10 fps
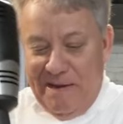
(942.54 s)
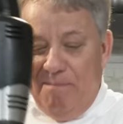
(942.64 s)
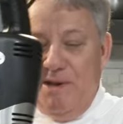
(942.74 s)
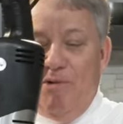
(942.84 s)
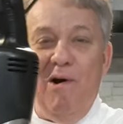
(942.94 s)

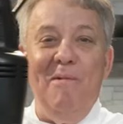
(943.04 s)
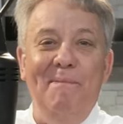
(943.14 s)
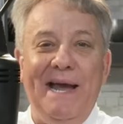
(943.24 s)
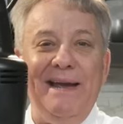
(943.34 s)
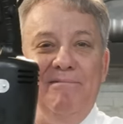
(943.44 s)
maybe you won't
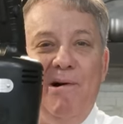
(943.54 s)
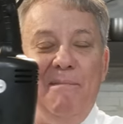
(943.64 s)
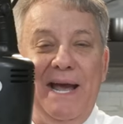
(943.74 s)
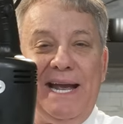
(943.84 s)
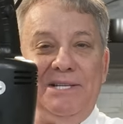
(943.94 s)

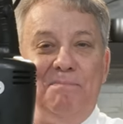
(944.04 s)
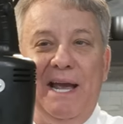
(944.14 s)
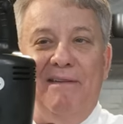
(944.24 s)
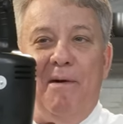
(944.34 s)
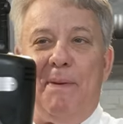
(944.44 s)
make as
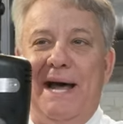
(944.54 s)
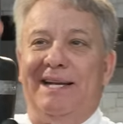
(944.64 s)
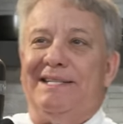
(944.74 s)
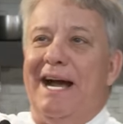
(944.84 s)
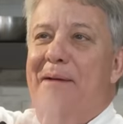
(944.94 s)
big of a pot
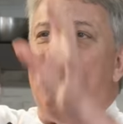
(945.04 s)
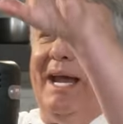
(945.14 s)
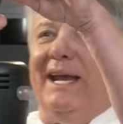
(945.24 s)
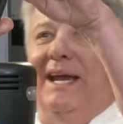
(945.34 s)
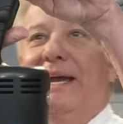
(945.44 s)
as I am
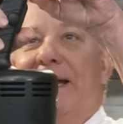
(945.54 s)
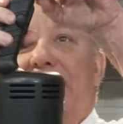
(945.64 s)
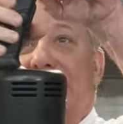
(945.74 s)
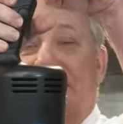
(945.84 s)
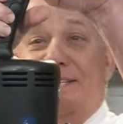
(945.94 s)
making.
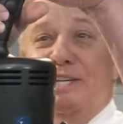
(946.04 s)
This